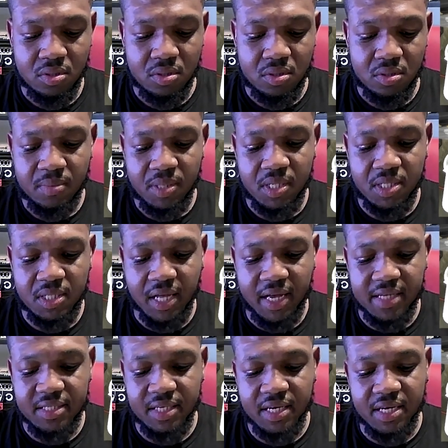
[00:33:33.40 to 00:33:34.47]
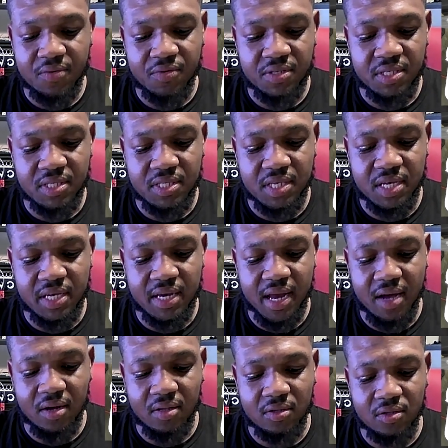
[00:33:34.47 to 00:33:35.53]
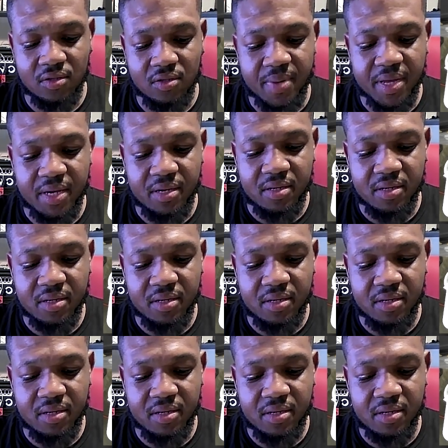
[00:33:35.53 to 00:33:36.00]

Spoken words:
Because like I said, it was sticking out a little bit.